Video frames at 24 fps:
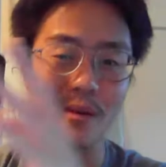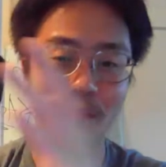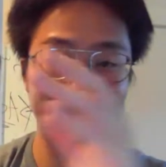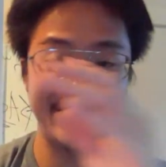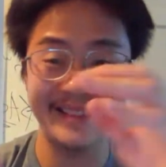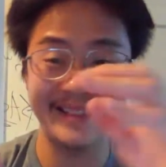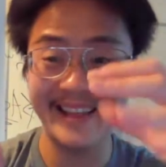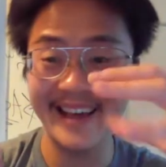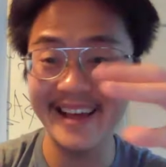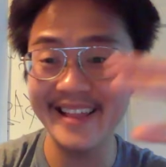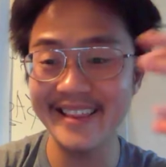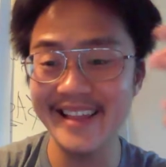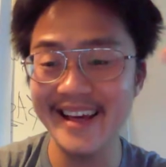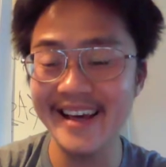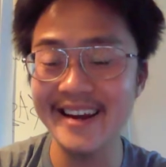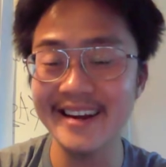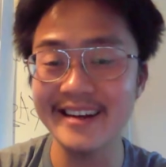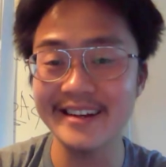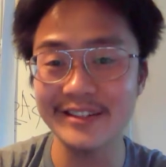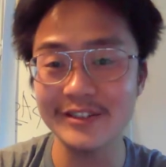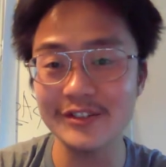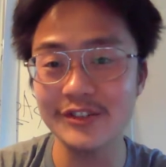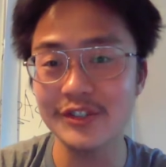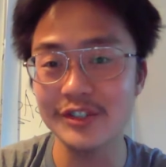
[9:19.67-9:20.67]
i mean that that
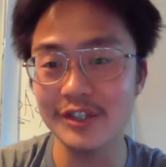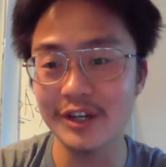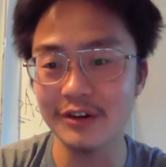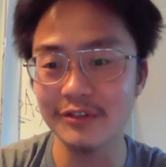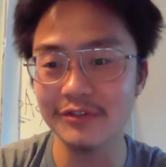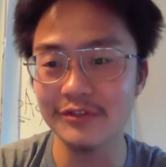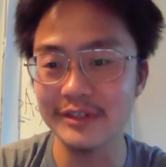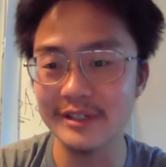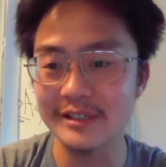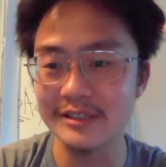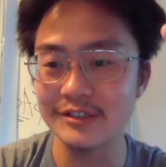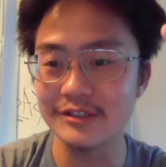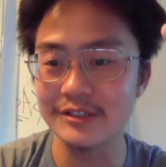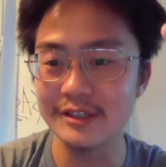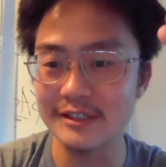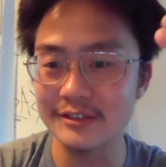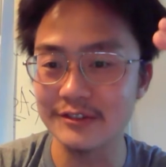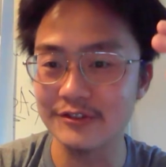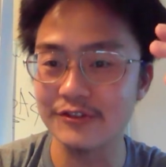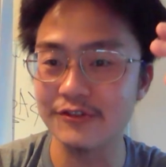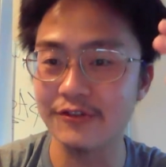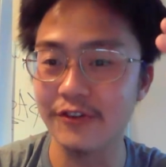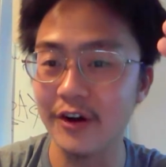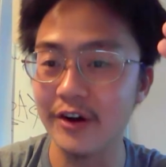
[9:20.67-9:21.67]
in itself is
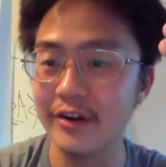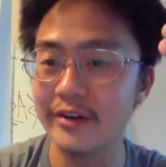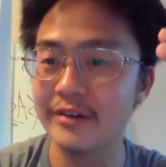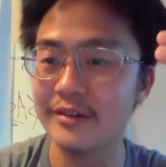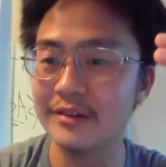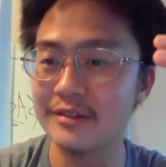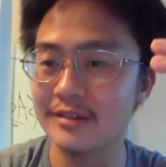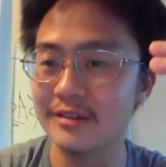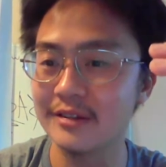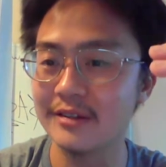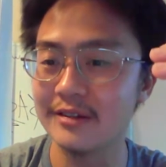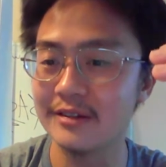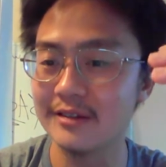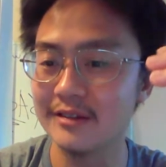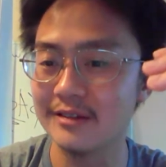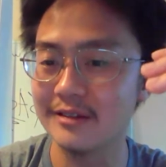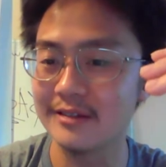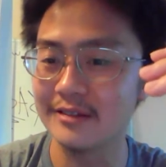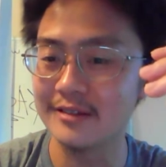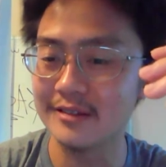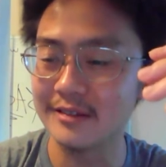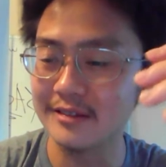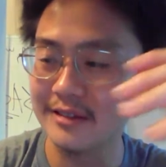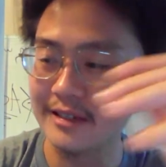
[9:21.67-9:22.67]
is fun
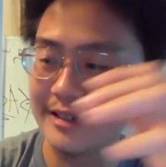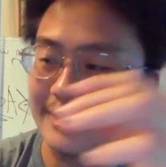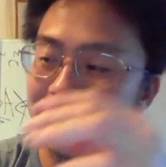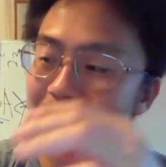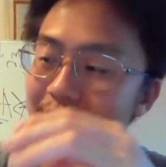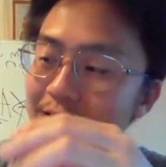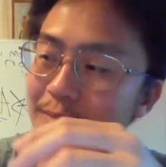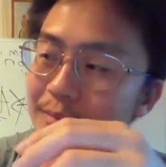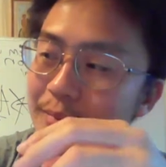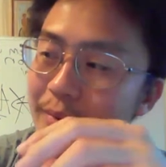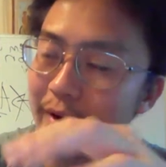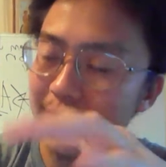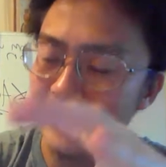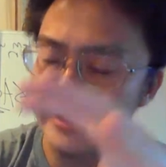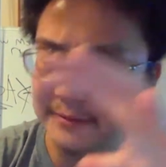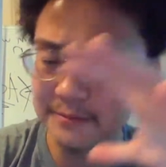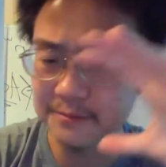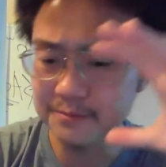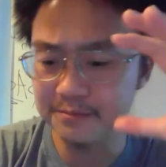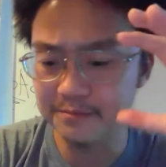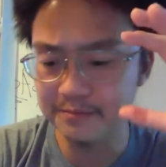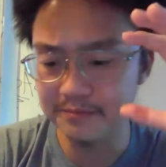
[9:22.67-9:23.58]
to to hear but